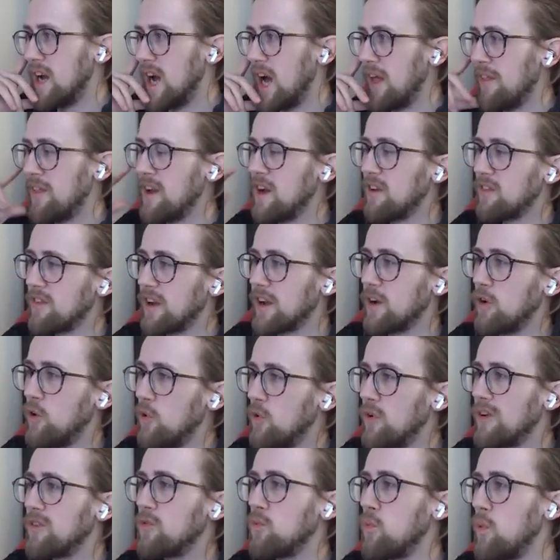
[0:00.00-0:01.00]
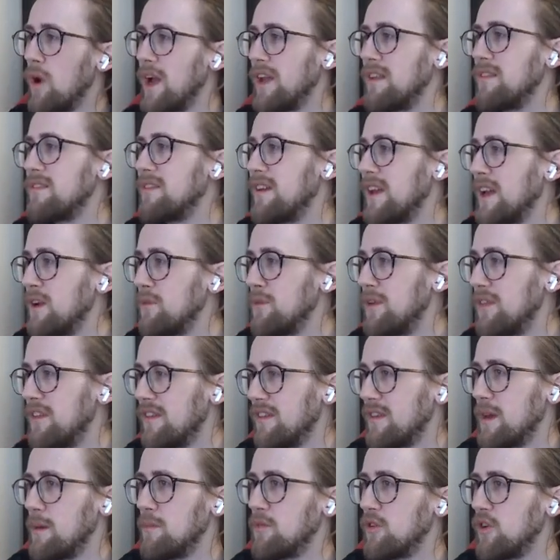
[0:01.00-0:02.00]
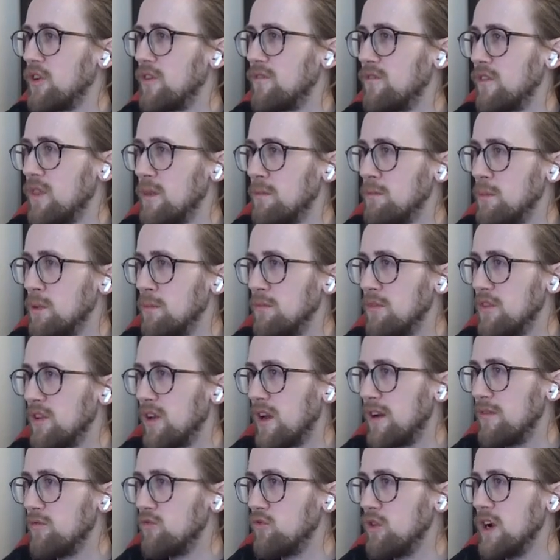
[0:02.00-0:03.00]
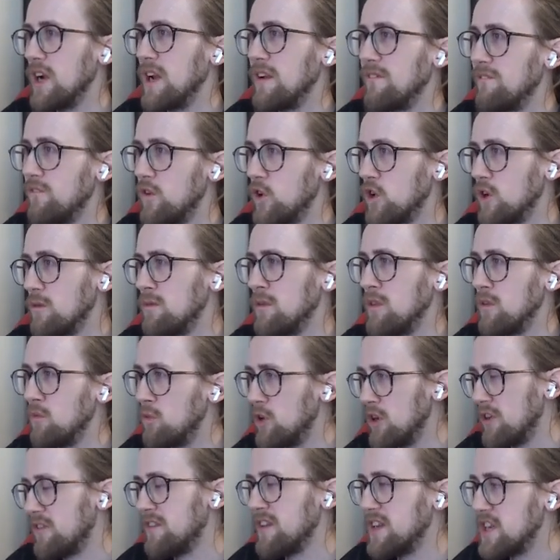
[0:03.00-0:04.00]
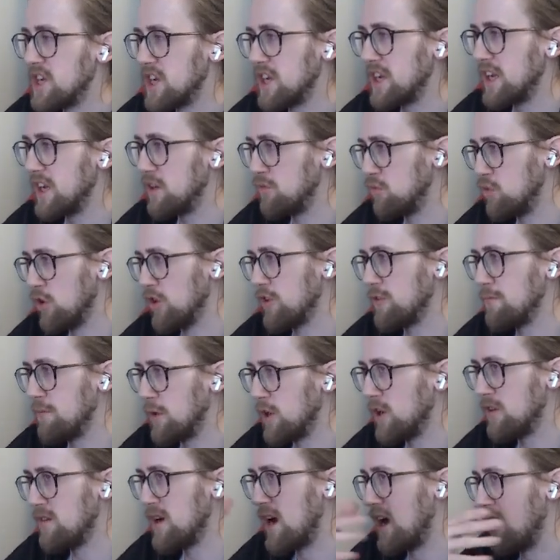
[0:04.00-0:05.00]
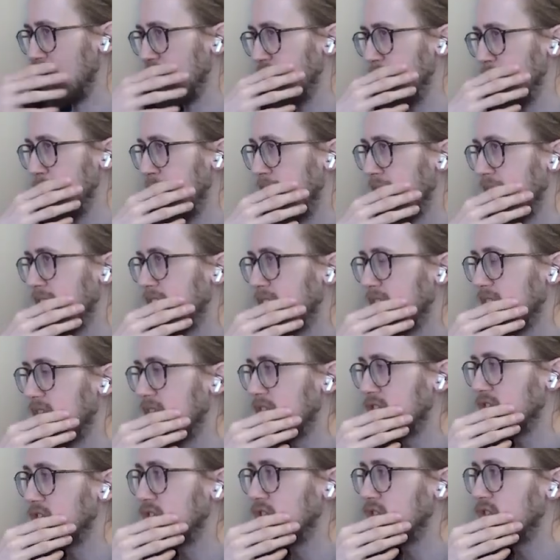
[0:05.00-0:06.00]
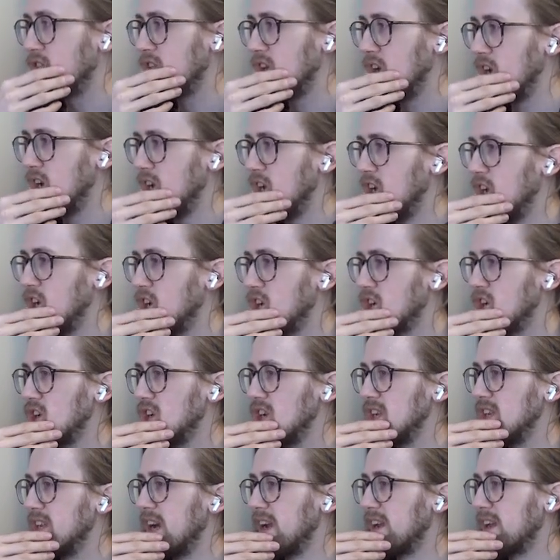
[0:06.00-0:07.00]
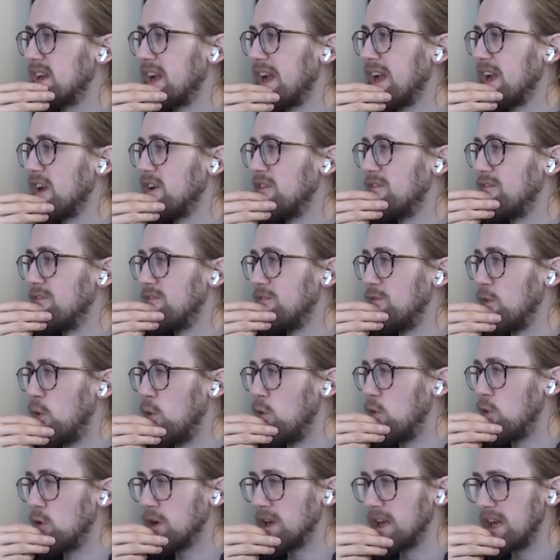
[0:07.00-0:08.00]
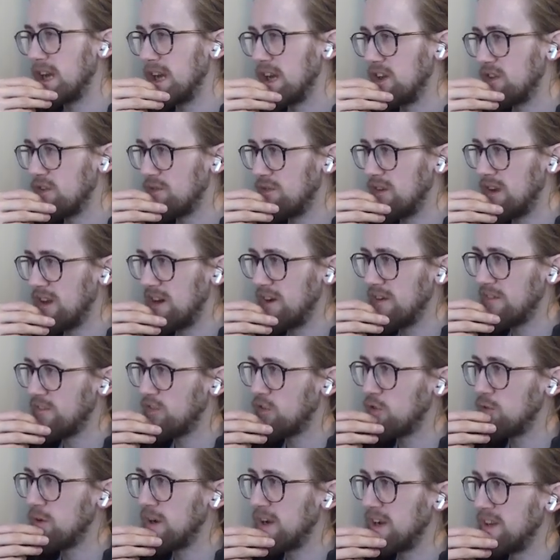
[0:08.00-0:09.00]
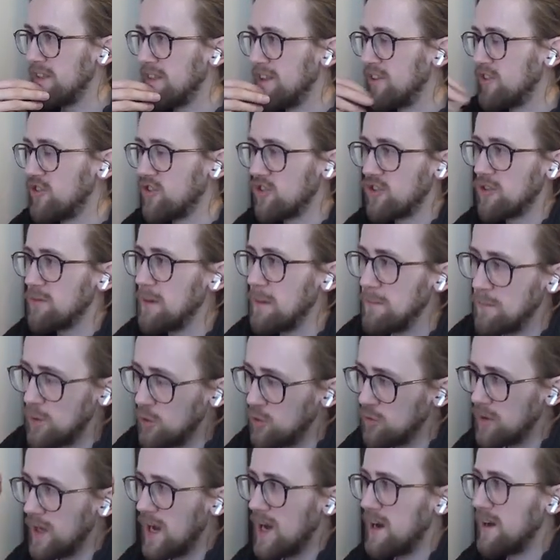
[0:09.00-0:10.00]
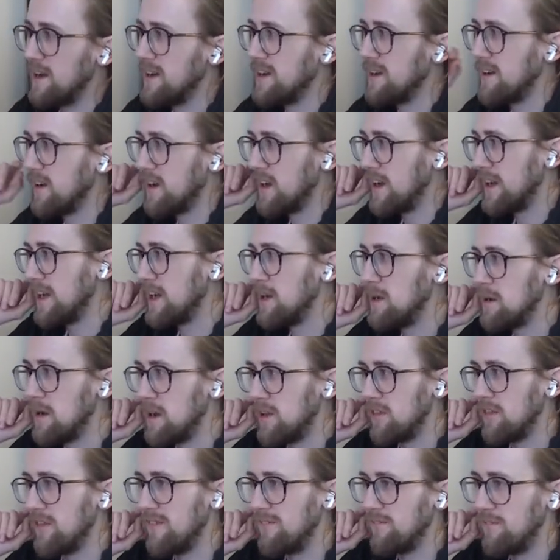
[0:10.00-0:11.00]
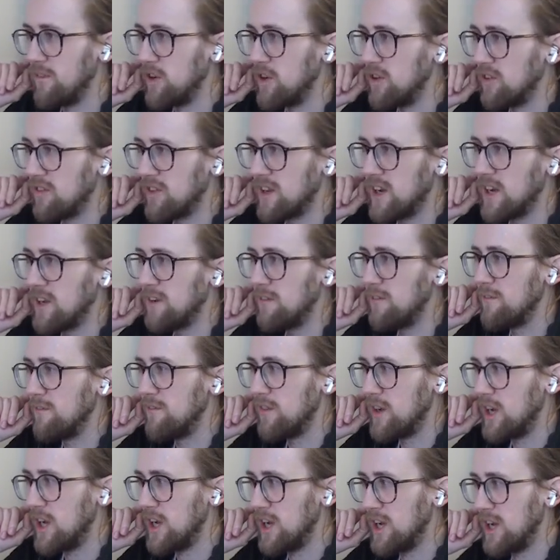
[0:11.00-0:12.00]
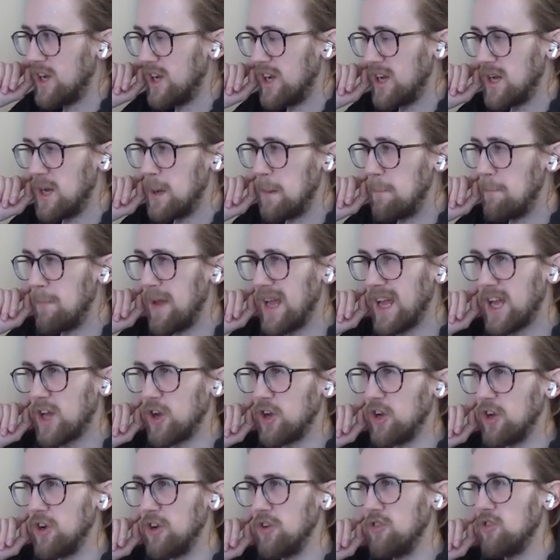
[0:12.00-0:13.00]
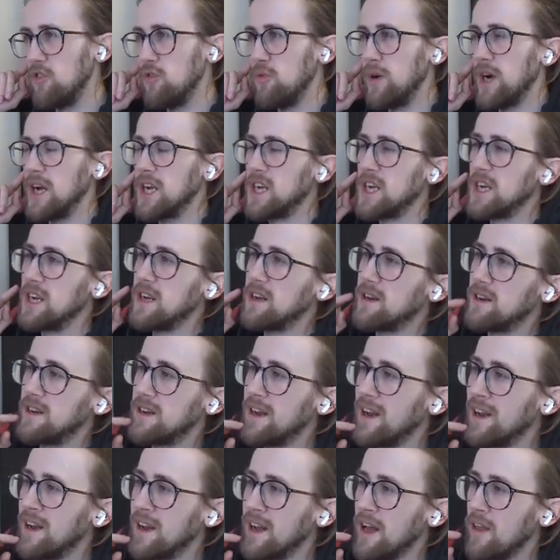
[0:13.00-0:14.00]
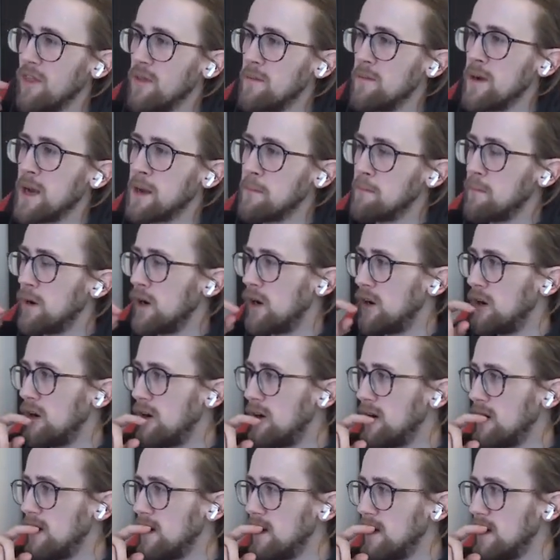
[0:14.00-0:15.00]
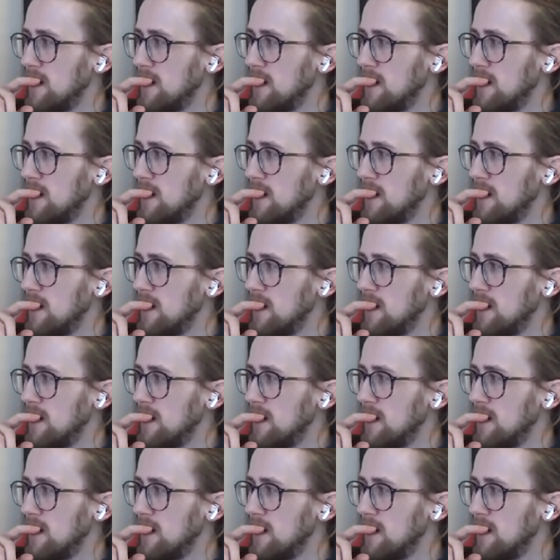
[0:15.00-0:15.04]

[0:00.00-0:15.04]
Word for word: I think I was like always waiting with this episode for the mum to like really fuck up. And the worst thing she did was pull her out of the ballet classes because she dedicated four years of her life to it, and then just to be pulled out at, at the first kind of big hurdle where she didn't get the main part,